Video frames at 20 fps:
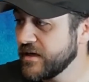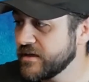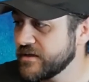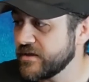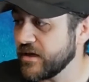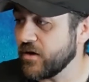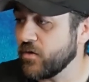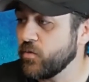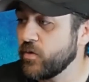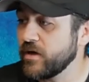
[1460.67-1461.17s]

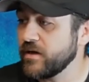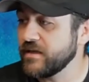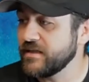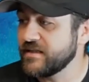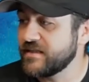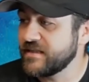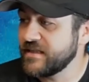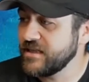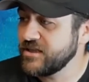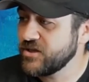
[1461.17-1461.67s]
So will
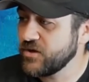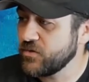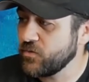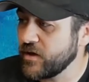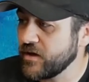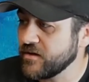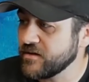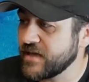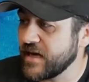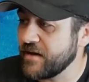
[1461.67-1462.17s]
incision
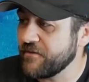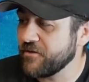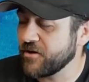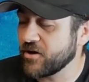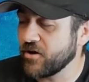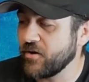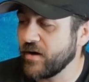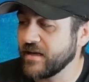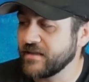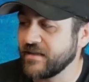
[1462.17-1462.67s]
wheels ever
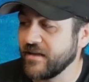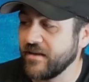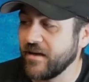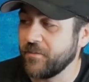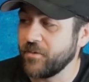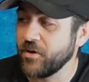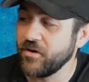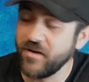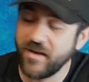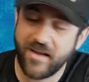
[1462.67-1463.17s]
go
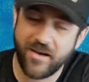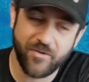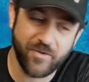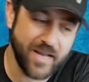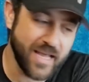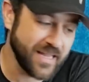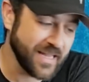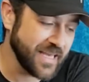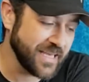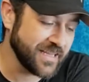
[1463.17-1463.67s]
SLW? No,
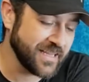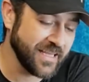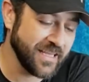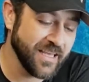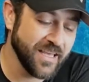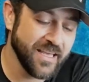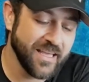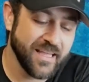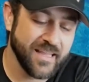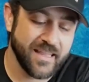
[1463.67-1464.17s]
not likely.